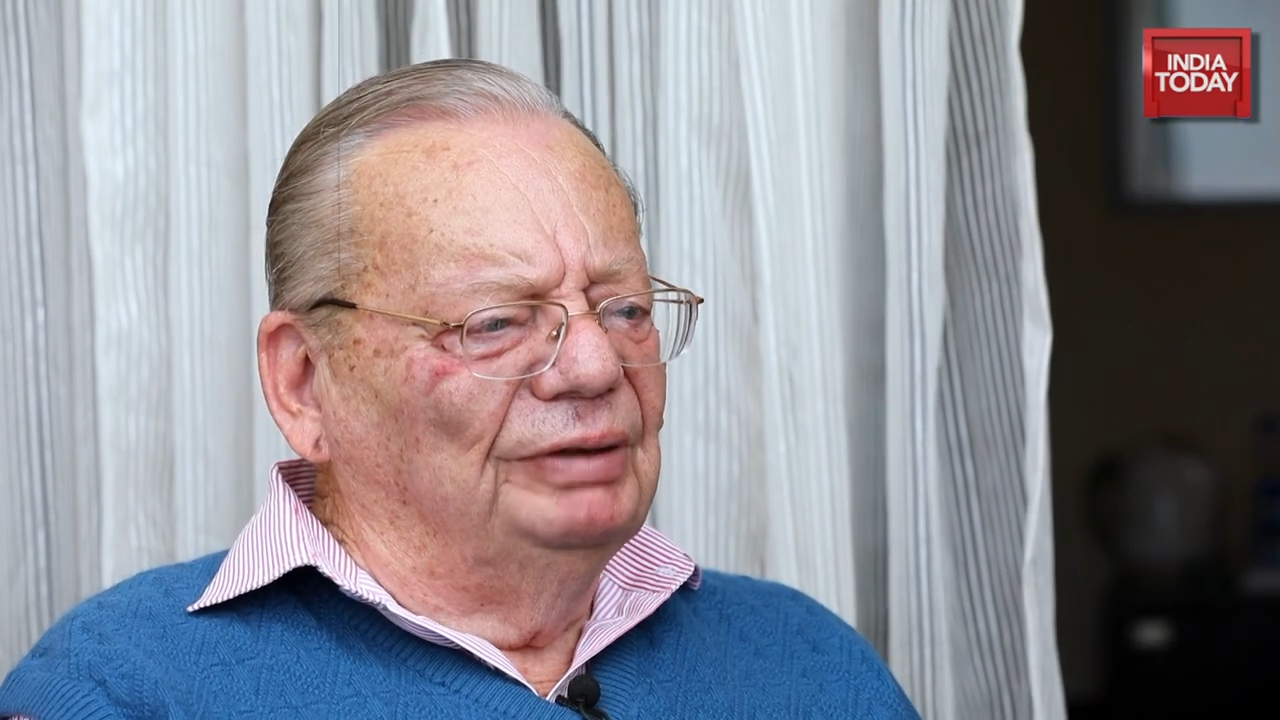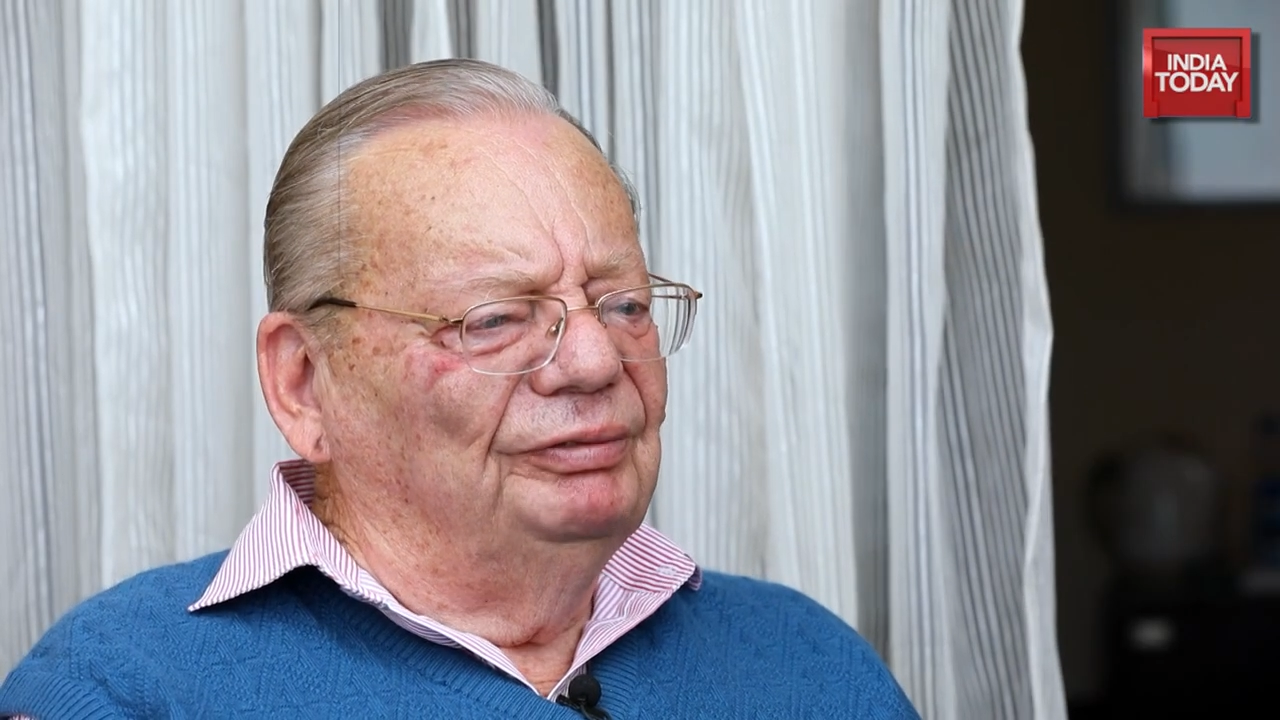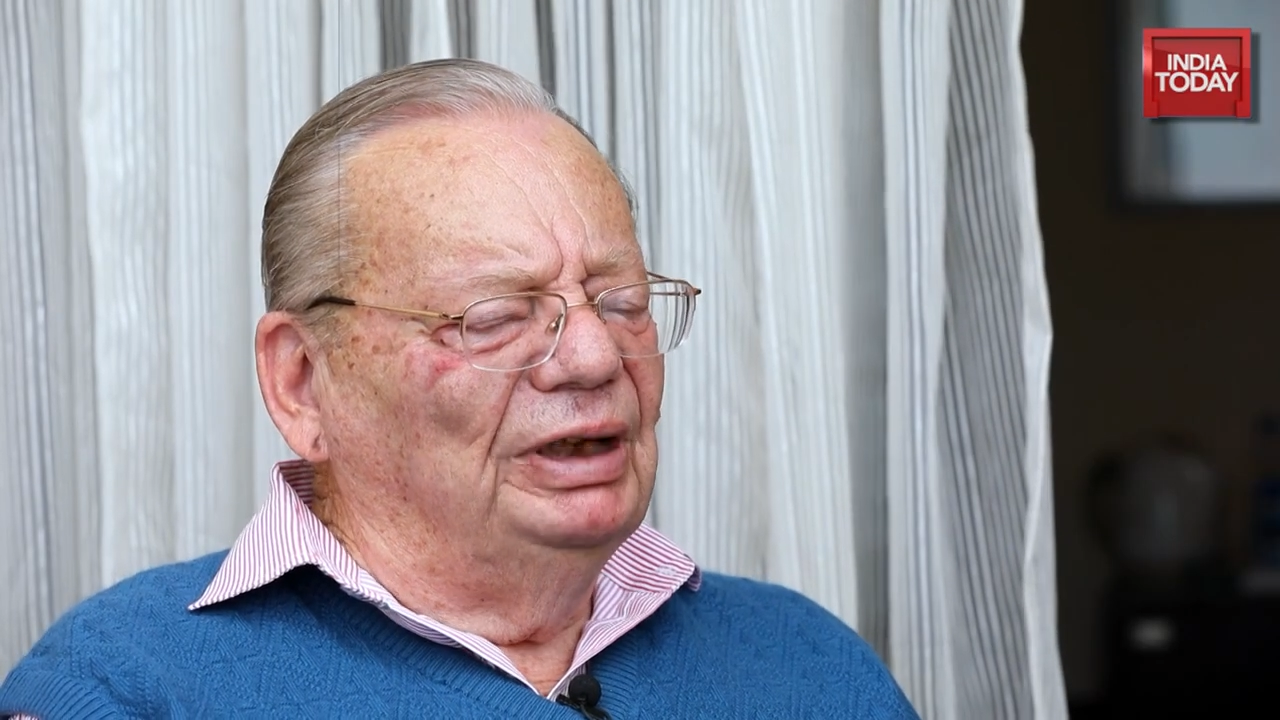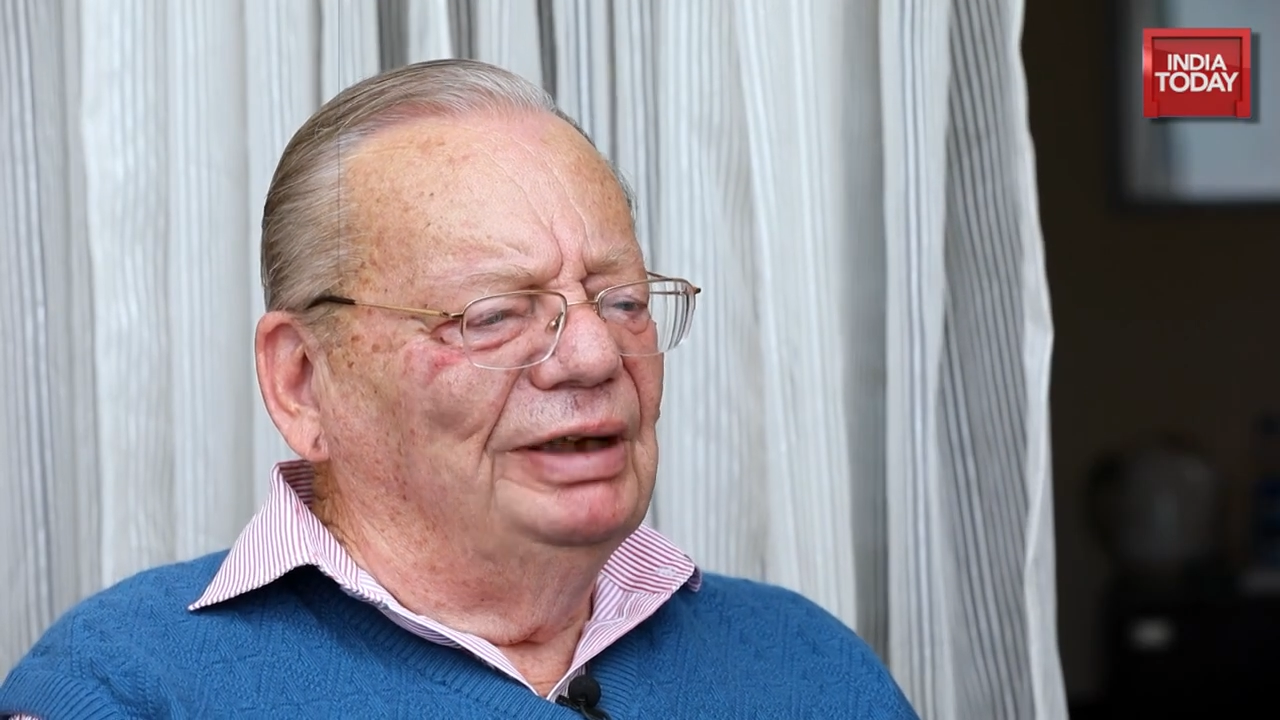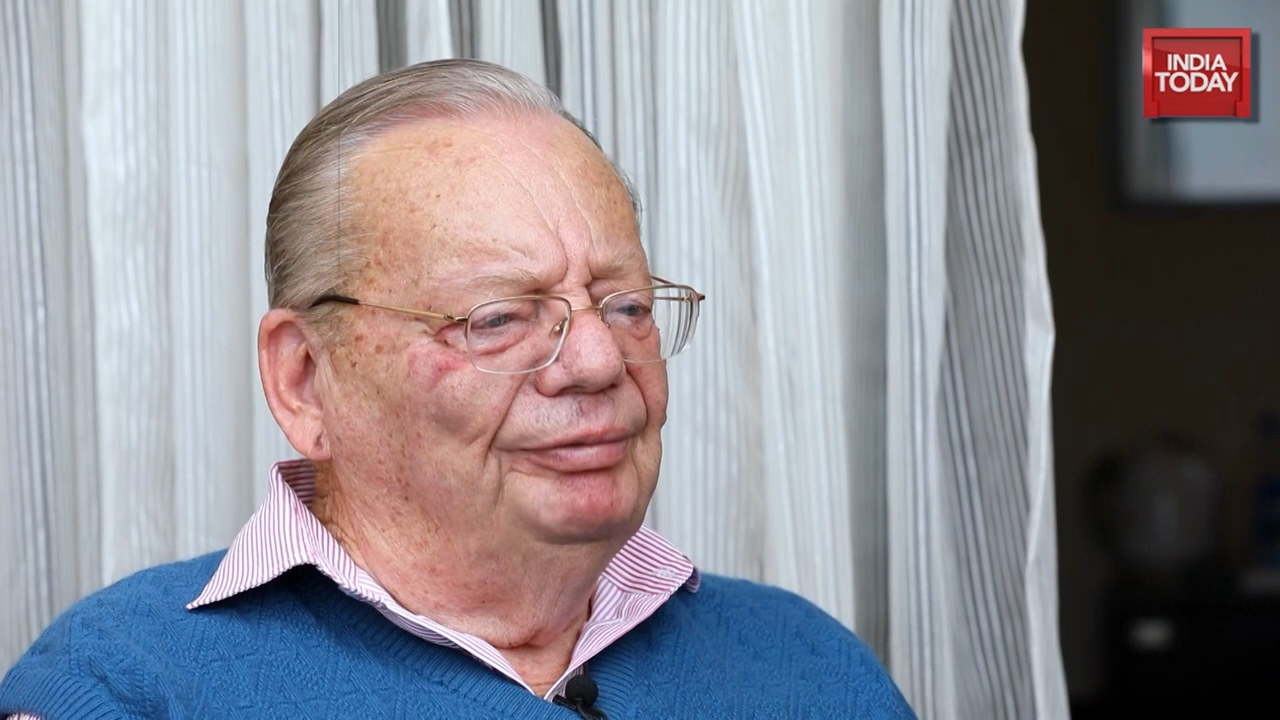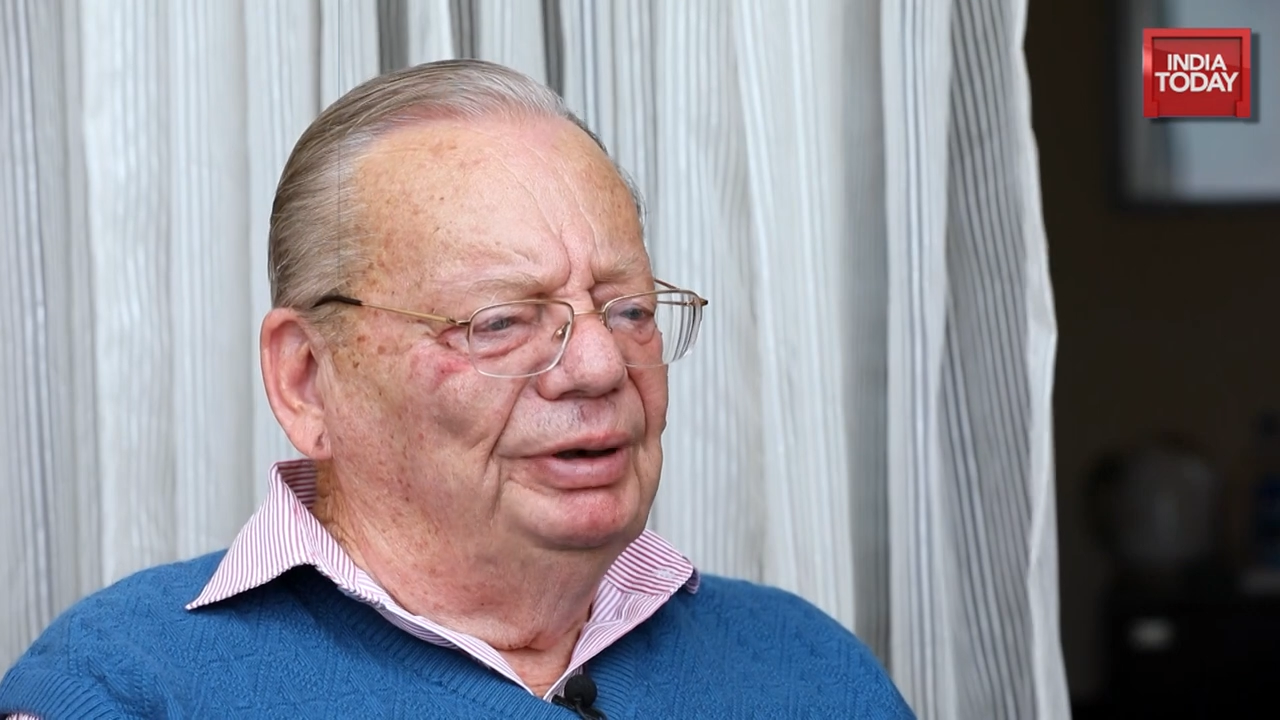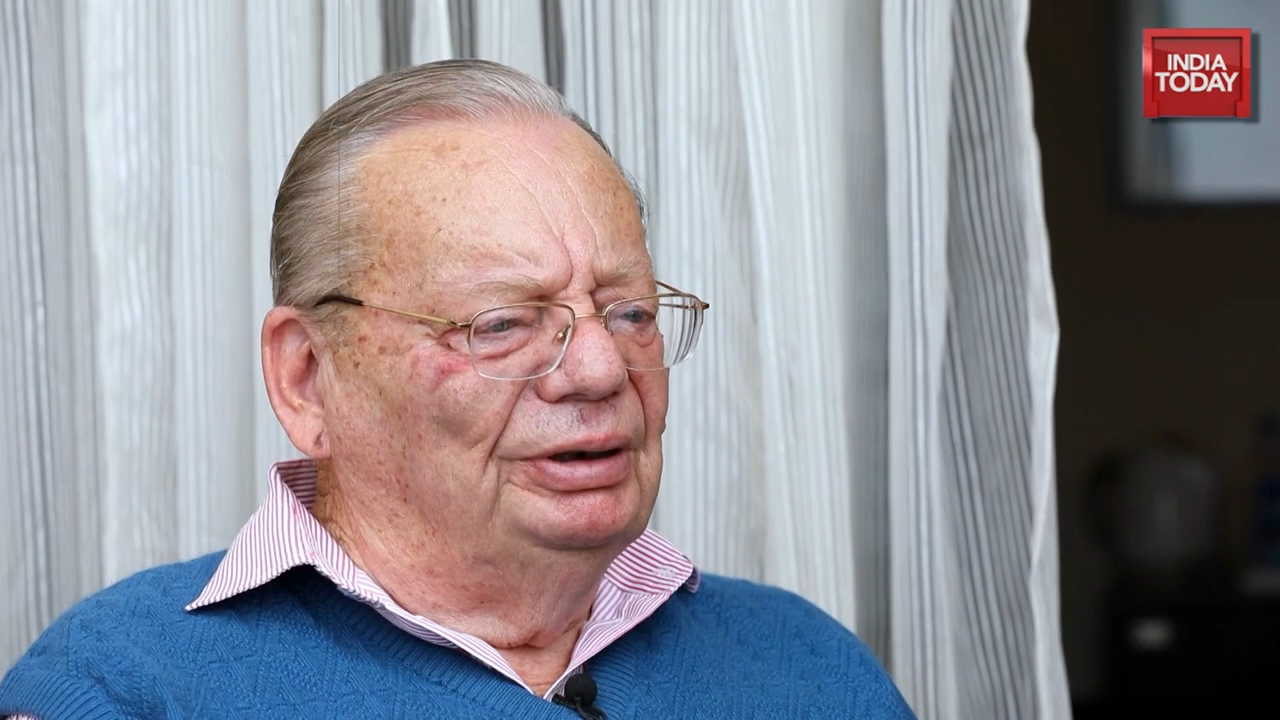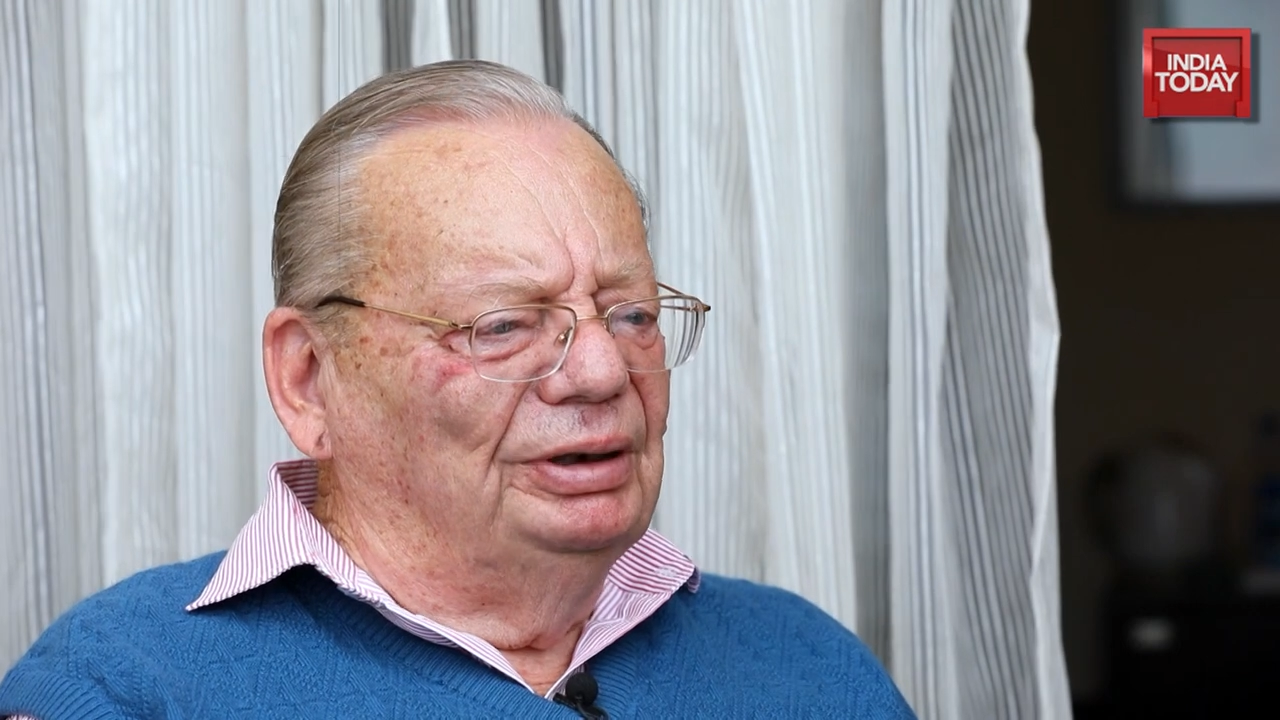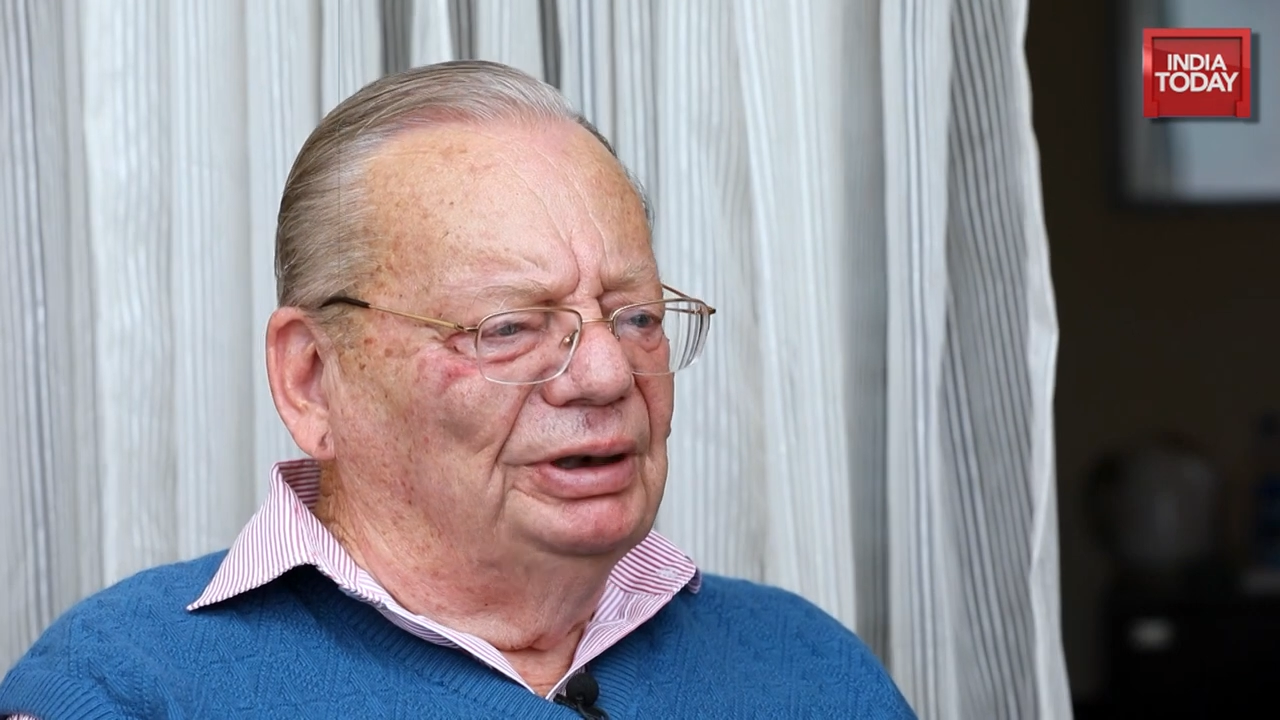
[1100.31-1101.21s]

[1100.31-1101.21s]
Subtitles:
There have been